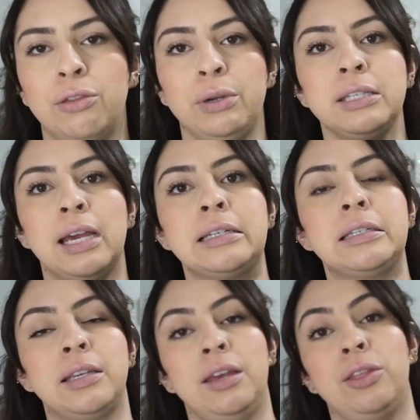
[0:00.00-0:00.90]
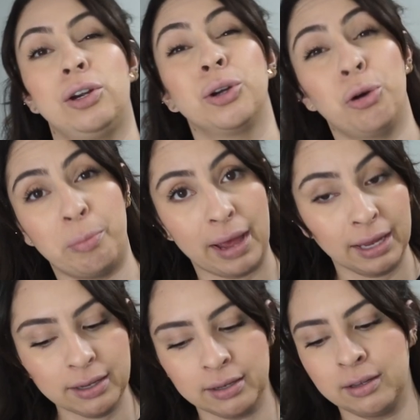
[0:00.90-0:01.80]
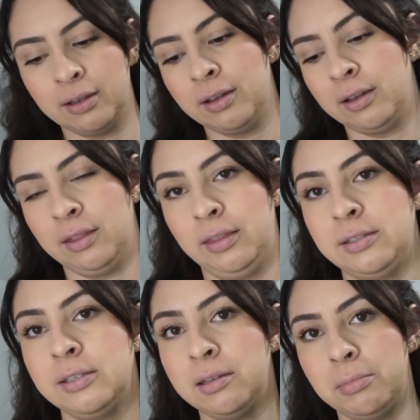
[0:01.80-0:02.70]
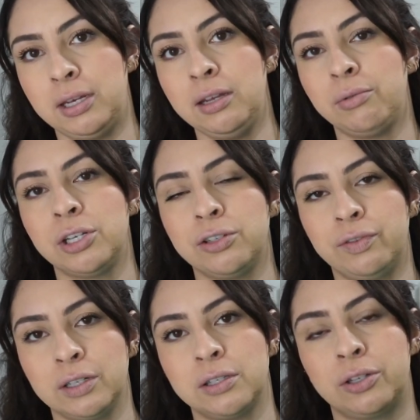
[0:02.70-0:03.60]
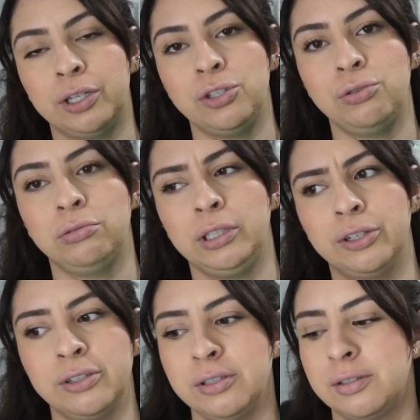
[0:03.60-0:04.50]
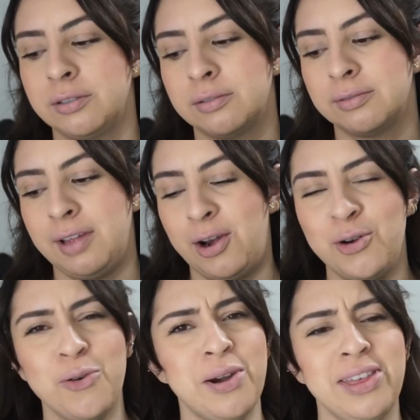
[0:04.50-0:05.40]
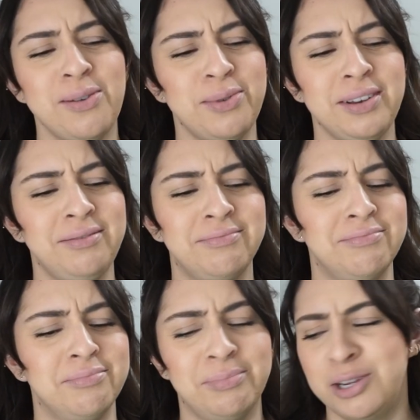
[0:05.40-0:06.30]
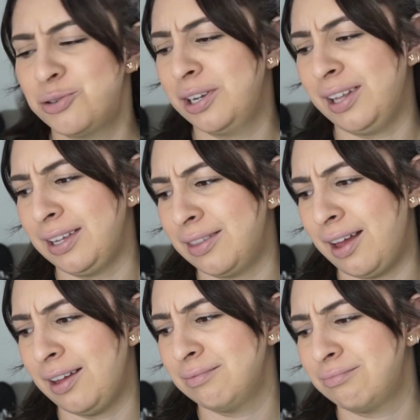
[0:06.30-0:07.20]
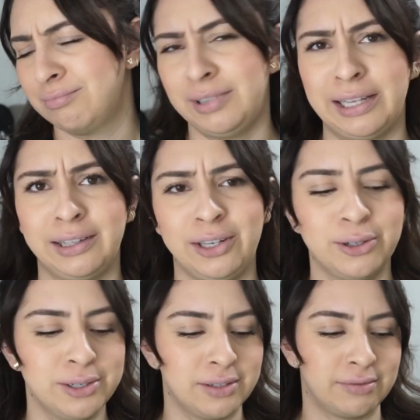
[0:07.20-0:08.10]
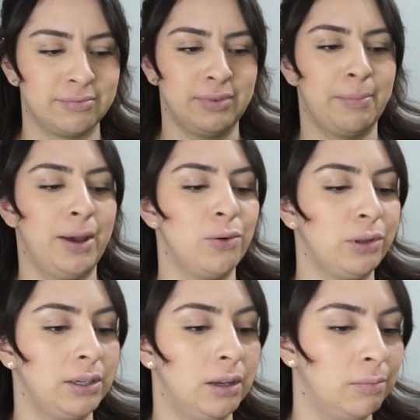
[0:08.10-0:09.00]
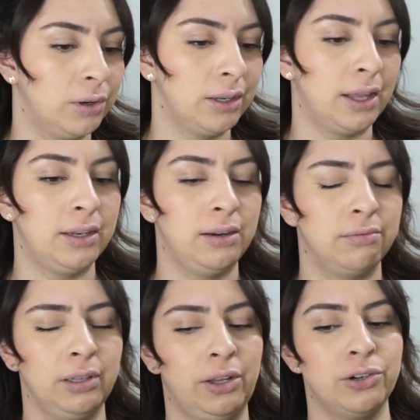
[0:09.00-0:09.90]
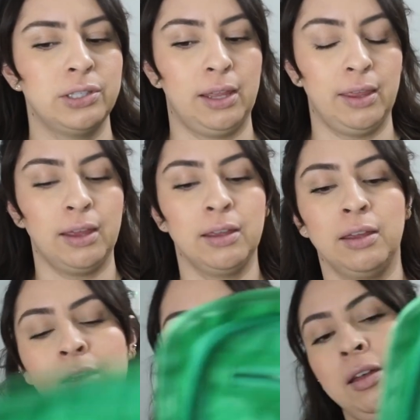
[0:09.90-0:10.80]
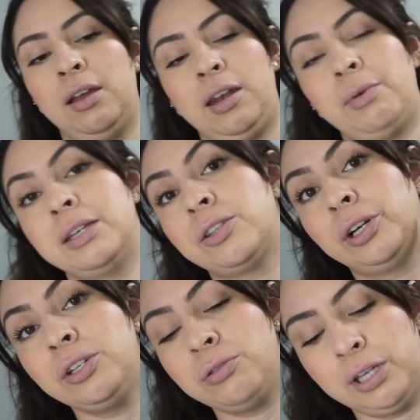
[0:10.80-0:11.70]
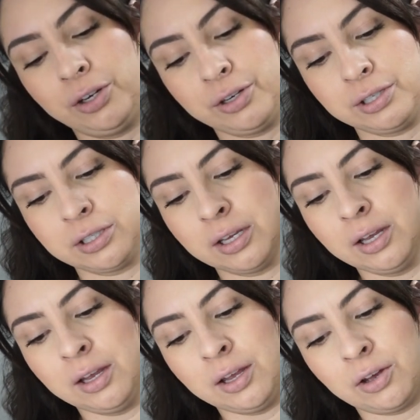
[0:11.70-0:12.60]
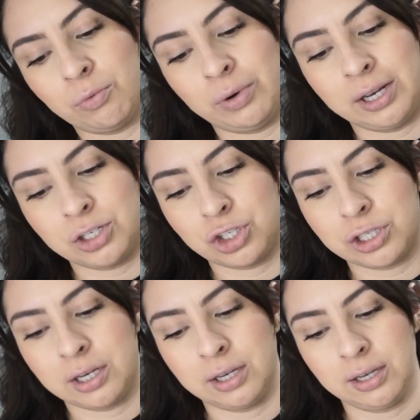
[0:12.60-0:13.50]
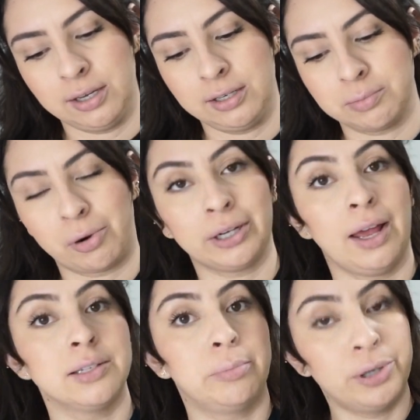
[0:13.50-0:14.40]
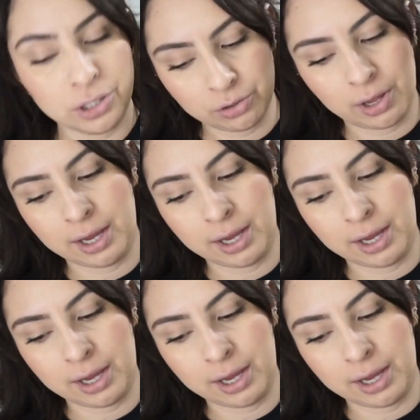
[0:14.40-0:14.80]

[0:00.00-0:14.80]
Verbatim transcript: three sizes in their go bag. This is the mini, which fits 32 liters. I don't know why they would measure it like that, like liters. Am I the only dumb one that didn't really understand that? Anyways, 32 liters, which is marked as a personal